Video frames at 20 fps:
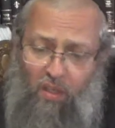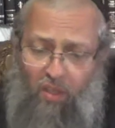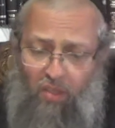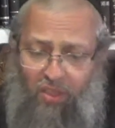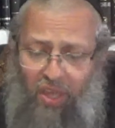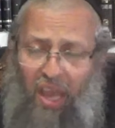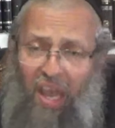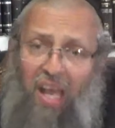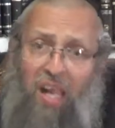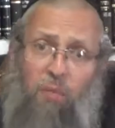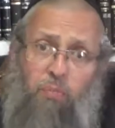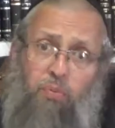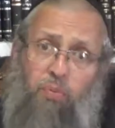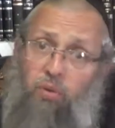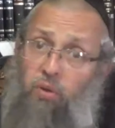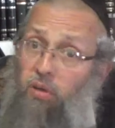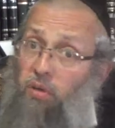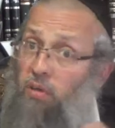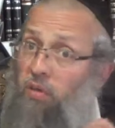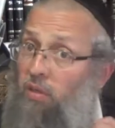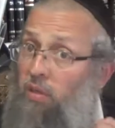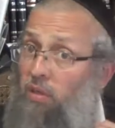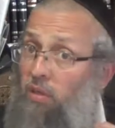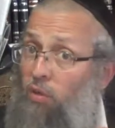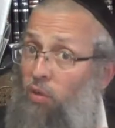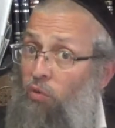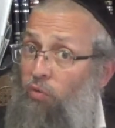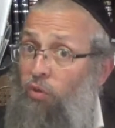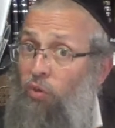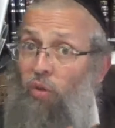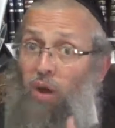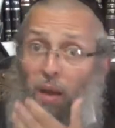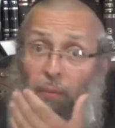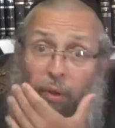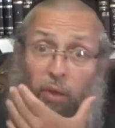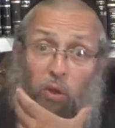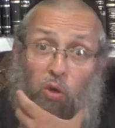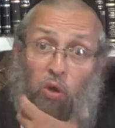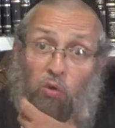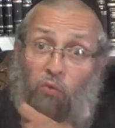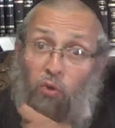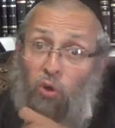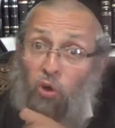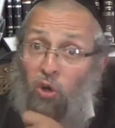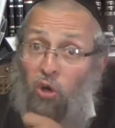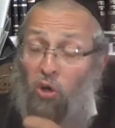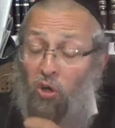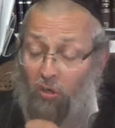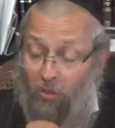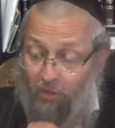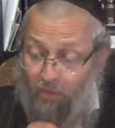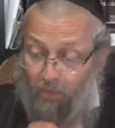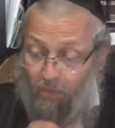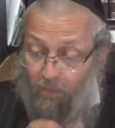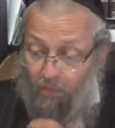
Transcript: The helper of the rabbi overheard